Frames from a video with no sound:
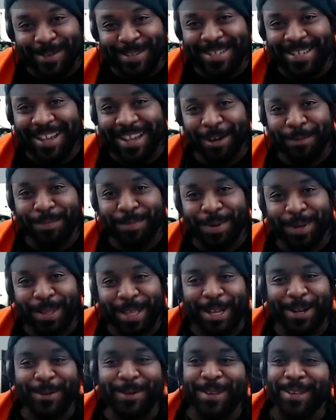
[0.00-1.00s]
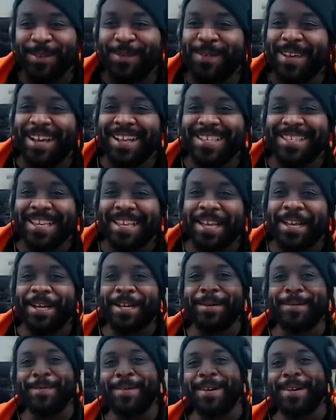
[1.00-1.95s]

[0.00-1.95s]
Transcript: just gotta pull out when you got time,